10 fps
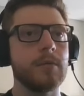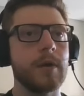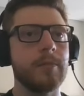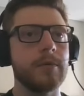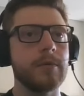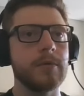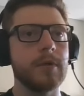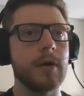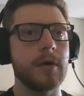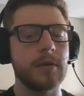
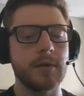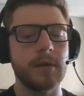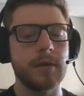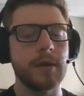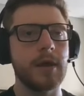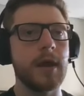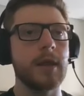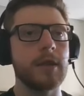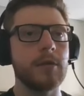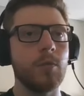repo.get